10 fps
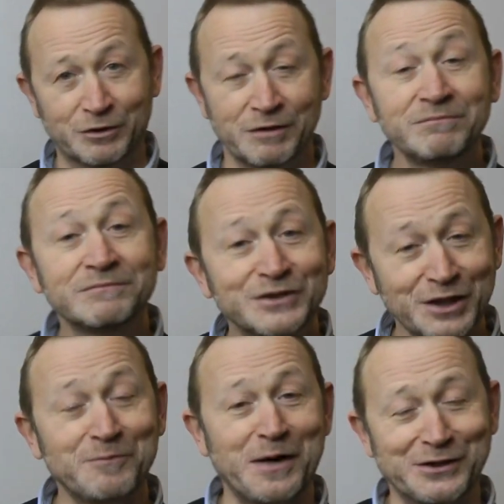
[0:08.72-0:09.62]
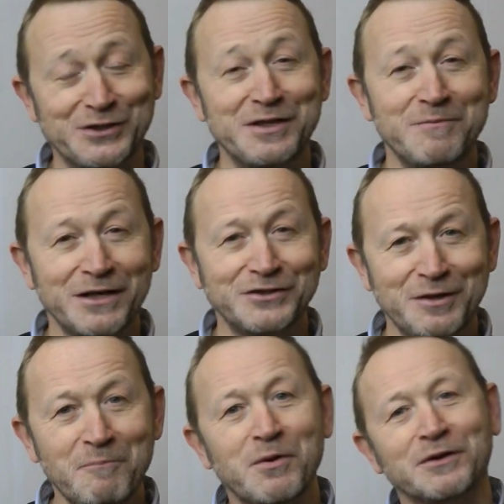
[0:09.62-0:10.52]
Welcome to Complexity Made
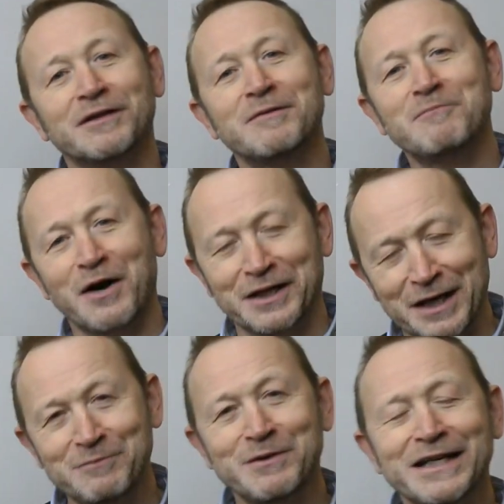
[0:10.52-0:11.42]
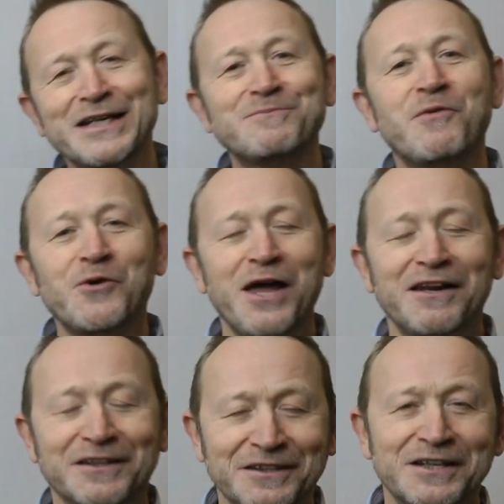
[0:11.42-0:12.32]
Simple. My name is Paul
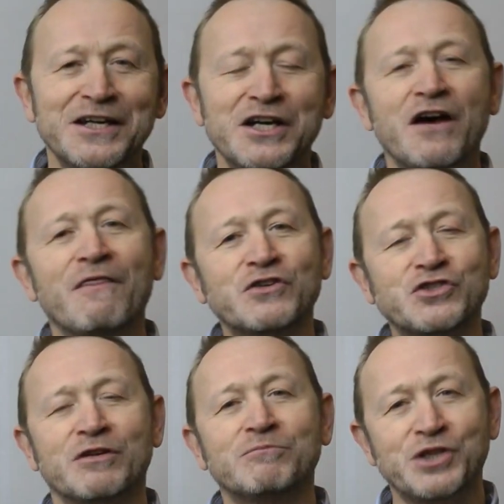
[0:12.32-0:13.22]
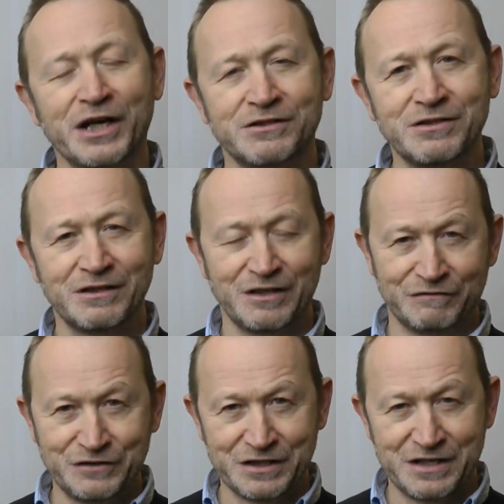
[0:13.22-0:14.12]
Allen and the subject
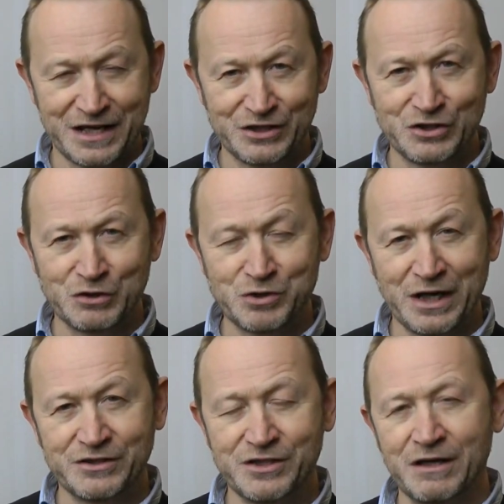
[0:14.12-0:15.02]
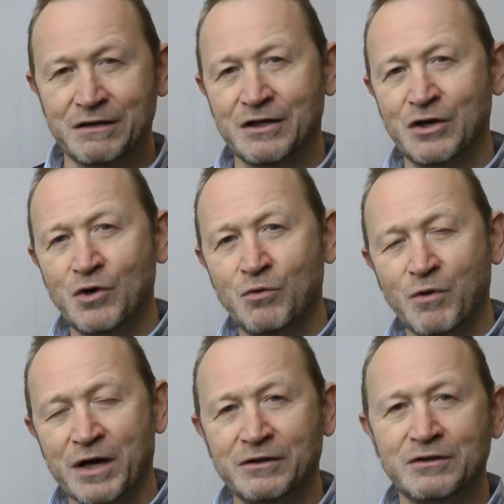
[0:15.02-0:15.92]
of today's newsletter,
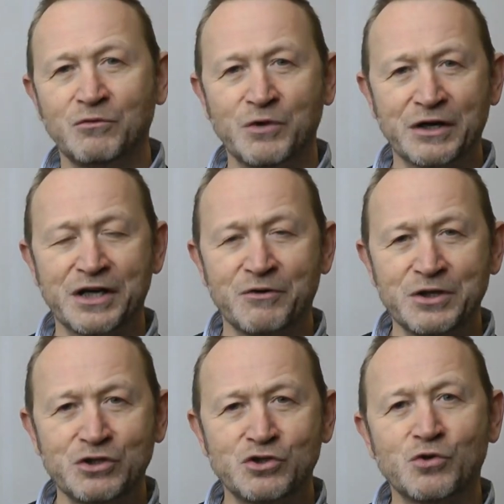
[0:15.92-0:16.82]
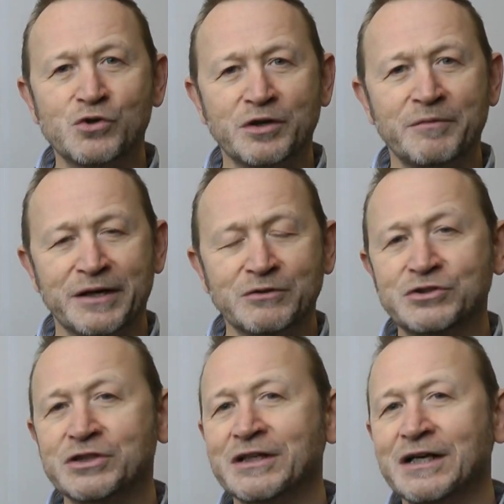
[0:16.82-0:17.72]
well, we are going to talk about